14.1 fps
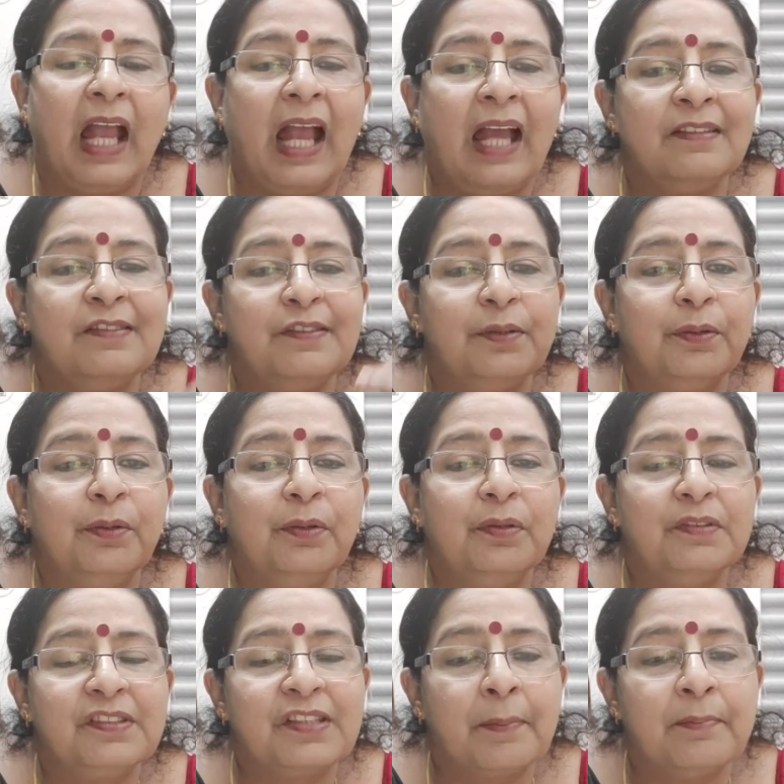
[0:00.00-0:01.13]
And so
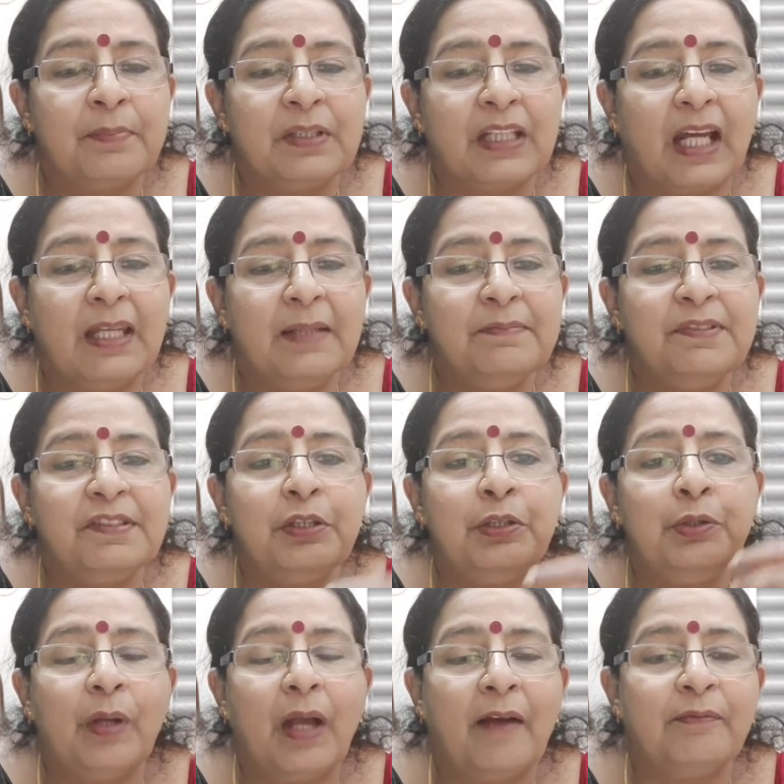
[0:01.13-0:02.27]
sometimes
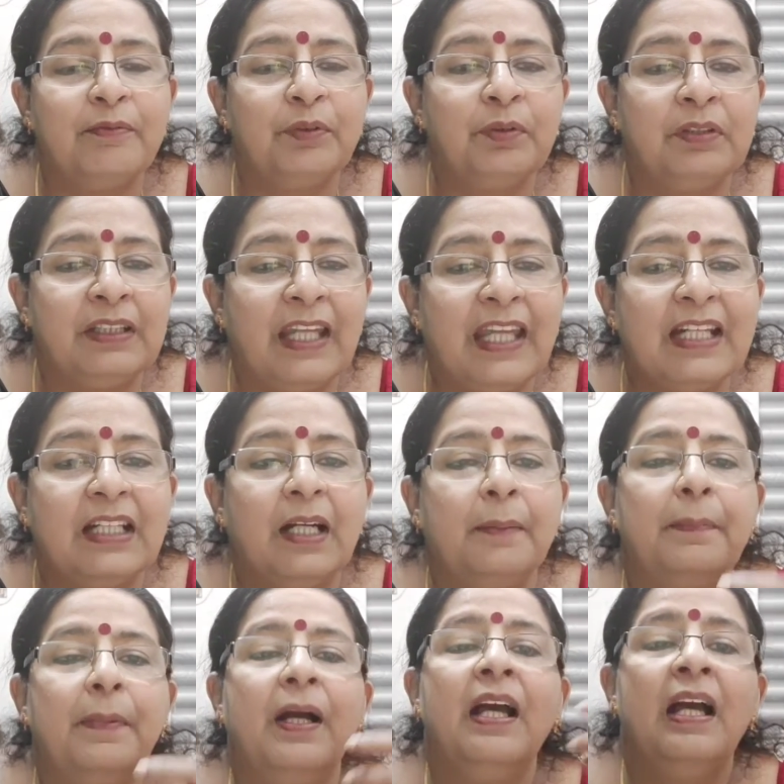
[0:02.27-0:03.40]
you have to take up